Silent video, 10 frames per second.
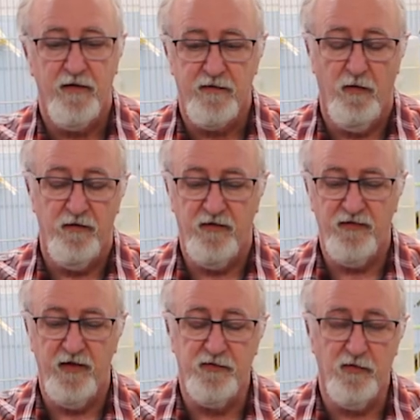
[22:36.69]
throw
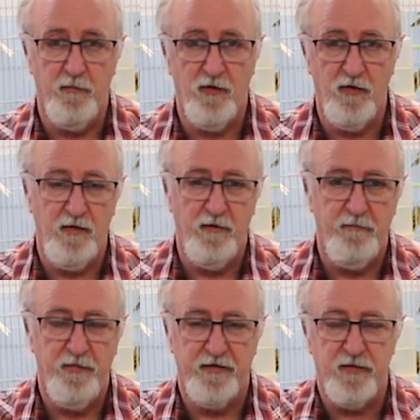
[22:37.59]
this into a bowl,
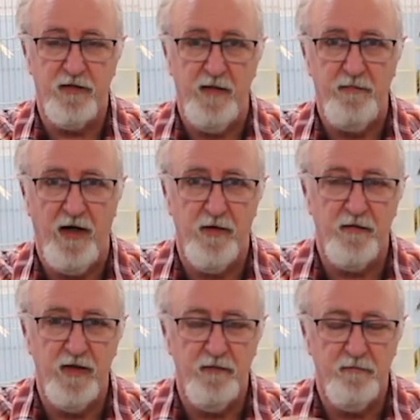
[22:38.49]
put the dry
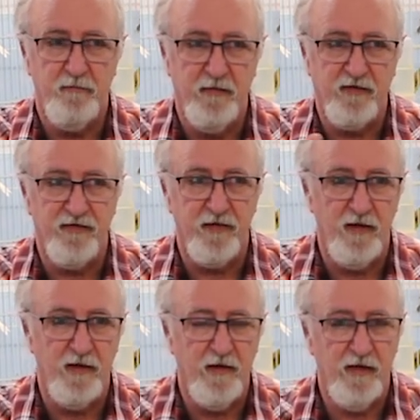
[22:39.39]
powder in, mix it
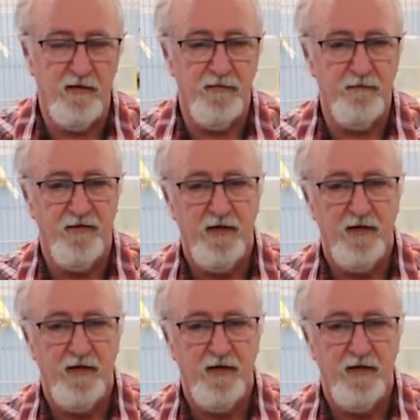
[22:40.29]
all around,